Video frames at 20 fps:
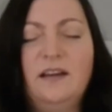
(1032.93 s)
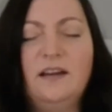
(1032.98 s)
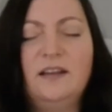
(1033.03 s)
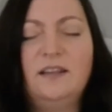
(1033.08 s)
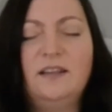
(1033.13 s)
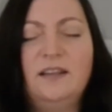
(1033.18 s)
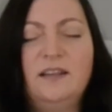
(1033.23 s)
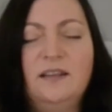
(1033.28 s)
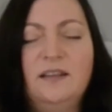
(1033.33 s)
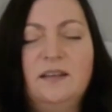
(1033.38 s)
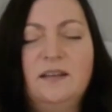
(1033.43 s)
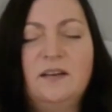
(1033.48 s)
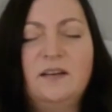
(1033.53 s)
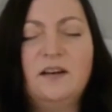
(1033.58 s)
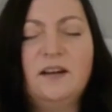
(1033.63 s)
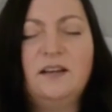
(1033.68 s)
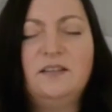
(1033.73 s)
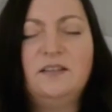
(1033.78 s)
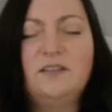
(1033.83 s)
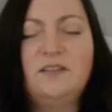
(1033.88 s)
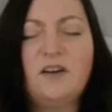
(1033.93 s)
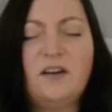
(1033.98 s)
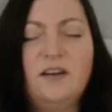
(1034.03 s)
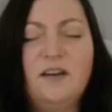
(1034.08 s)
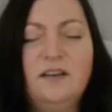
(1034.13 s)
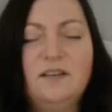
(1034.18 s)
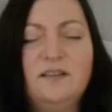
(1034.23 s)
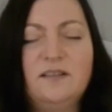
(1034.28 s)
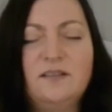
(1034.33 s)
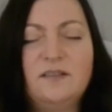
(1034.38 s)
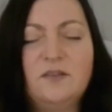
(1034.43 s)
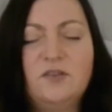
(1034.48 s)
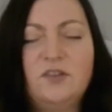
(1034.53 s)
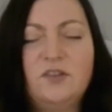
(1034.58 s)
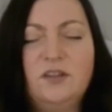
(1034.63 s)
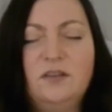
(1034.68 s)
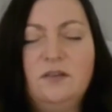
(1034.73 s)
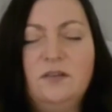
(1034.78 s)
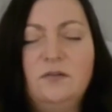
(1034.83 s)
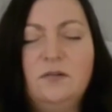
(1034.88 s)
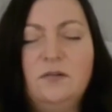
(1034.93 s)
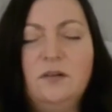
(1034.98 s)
and then the guy died, so she knew